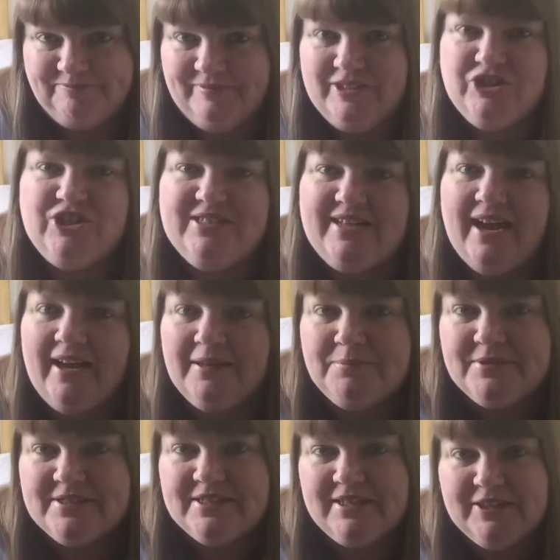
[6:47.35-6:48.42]
She's
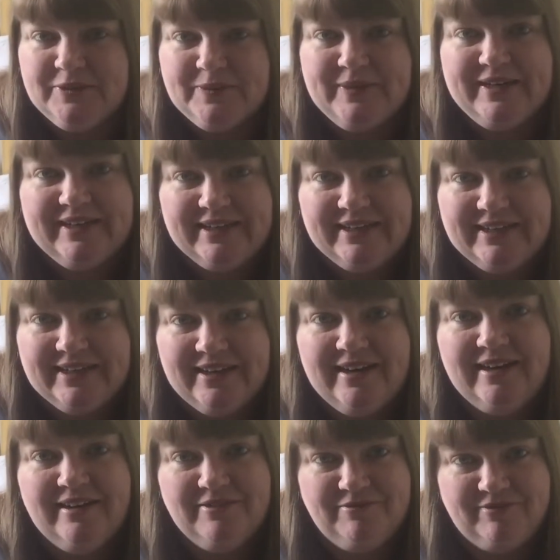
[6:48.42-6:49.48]
absolutely
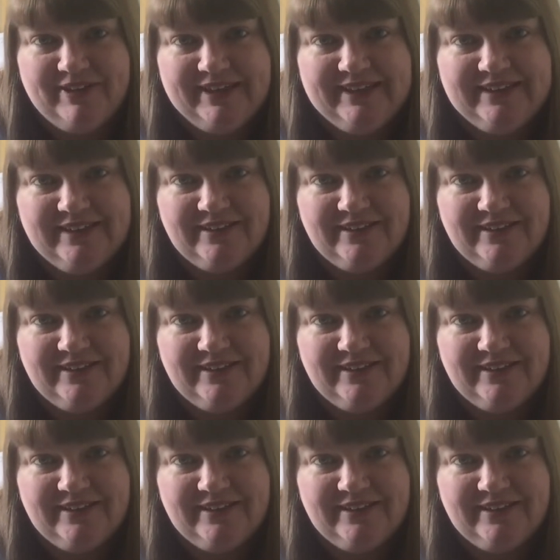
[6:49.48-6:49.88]
lovely.